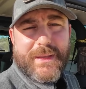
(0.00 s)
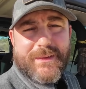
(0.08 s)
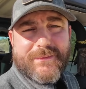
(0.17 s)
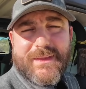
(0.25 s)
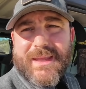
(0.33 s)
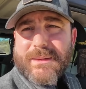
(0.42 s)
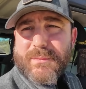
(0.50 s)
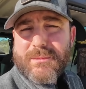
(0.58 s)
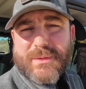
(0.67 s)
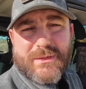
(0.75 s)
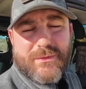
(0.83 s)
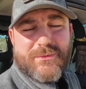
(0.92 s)
bands, and I'm going
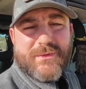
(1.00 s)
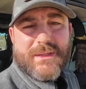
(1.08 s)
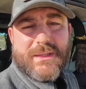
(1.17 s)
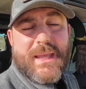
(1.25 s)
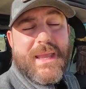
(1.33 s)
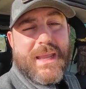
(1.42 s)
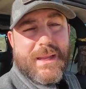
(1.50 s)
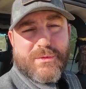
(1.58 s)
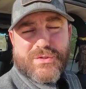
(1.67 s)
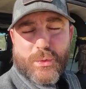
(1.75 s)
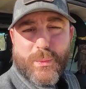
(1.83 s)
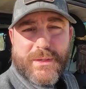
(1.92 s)
to be using
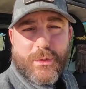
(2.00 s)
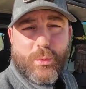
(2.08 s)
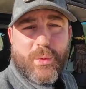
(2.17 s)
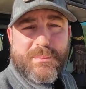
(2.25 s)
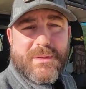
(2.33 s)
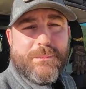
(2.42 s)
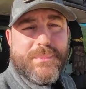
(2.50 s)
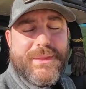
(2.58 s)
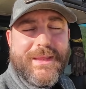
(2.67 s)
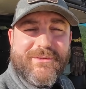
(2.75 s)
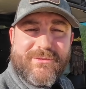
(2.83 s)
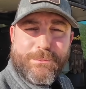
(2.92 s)
amateur radio equipment, but
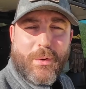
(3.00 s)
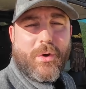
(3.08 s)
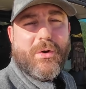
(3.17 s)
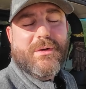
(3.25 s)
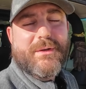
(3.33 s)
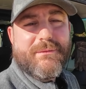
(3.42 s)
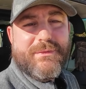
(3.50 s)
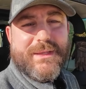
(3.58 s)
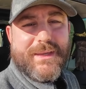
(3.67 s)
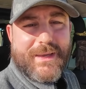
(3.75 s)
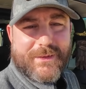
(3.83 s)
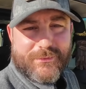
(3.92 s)
that's part of
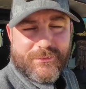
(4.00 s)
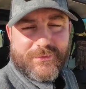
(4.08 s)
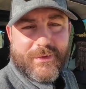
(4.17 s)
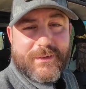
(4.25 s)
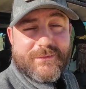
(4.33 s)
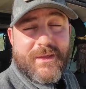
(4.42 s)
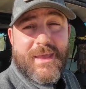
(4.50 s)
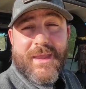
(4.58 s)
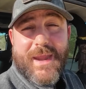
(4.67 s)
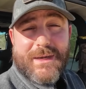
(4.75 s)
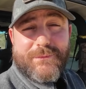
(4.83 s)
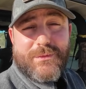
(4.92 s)
the exercise.
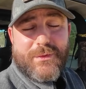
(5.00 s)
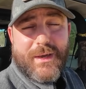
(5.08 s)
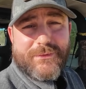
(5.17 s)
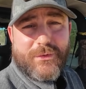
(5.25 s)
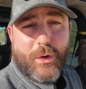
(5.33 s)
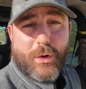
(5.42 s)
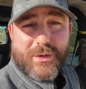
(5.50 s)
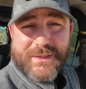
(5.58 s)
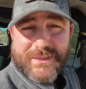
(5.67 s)
And if you guys are